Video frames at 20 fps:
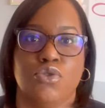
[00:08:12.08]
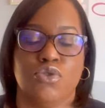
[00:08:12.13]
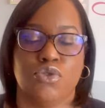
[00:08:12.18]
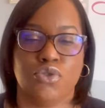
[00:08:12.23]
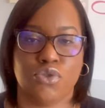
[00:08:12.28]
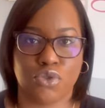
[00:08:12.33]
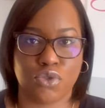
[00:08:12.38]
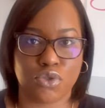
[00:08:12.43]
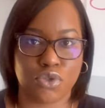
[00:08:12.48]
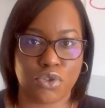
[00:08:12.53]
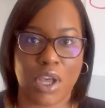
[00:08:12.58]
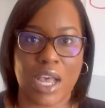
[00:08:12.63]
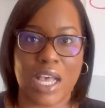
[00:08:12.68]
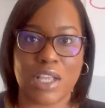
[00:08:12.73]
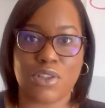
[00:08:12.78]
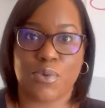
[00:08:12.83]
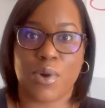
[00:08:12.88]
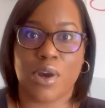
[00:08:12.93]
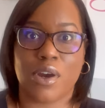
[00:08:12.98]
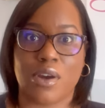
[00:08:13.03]
so
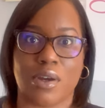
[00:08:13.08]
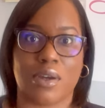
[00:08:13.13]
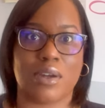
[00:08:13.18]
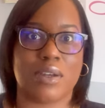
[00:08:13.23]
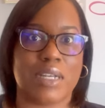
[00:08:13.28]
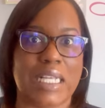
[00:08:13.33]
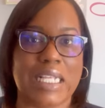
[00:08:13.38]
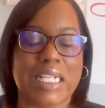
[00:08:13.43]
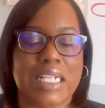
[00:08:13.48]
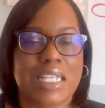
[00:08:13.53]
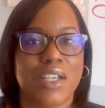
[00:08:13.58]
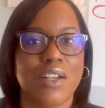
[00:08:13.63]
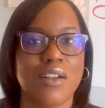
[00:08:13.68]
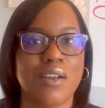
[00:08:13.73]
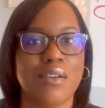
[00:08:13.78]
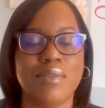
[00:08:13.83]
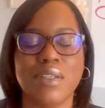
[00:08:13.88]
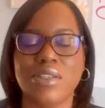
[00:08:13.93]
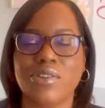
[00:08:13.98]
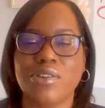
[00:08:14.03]
how's work? you
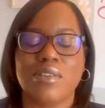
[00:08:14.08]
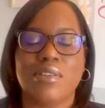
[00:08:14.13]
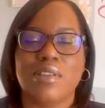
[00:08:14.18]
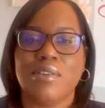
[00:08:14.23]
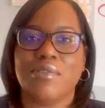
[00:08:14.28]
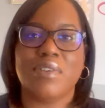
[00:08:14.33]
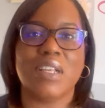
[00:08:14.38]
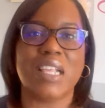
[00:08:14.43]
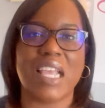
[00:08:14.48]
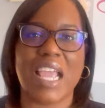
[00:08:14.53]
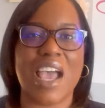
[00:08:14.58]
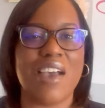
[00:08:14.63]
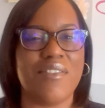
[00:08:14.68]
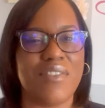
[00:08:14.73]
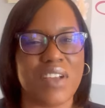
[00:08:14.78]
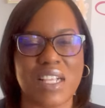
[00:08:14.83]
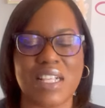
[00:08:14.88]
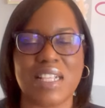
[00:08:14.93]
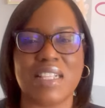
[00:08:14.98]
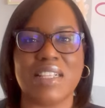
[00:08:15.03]
know, we just didn't really have
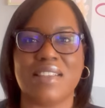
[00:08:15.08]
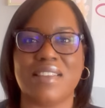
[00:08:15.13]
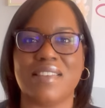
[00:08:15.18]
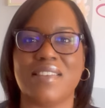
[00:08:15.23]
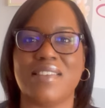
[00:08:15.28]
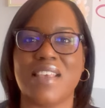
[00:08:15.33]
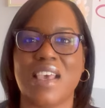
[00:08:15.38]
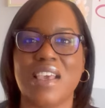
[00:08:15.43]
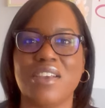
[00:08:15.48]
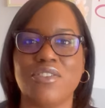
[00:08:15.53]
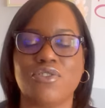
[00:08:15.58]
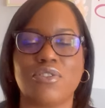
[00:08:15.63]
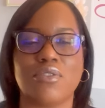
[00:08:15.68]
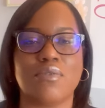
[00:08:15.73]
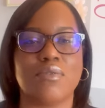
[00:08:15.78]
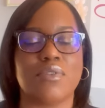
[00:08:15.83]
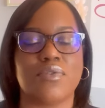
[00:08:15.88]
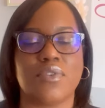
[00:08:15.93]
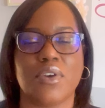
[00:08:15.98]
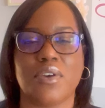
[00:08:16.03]
anything to say. She
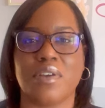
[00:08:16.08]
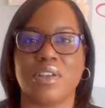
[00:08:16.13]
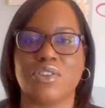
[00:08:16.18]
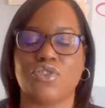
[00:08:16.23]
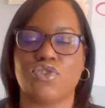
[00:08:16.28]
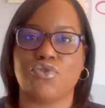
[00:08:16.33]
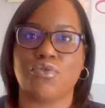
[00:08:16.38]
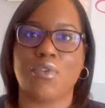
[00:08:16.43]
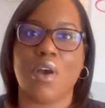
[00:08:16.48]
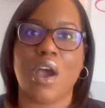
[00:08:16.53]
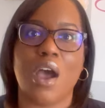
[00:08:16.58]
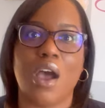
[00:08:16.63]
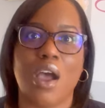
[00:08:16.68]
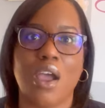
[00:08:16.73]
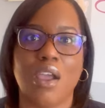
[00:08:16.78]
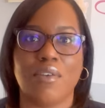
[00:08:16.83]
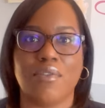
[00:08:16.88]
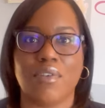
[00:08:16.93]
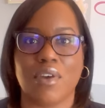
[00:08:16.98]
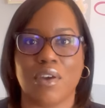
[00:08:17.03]
was very
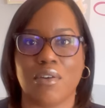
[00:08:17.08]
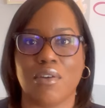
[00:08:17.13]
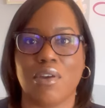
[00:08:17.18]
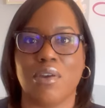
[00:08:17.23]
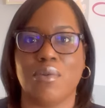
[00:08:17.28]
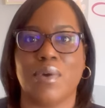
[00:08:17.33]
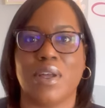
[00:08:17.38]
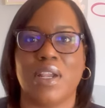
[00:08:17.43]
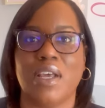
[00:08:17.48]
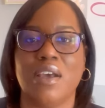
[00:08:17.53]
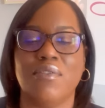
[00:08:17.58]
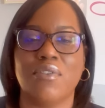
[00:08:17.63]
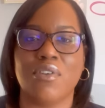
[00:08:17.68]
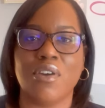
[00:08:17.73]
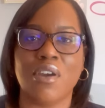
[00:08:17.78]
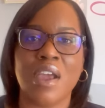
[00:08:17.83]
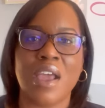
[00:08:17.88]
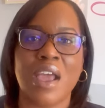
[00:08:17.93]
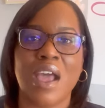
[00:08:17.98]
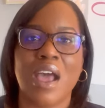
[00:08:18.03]
dry, very
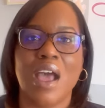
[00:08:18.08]
whatever.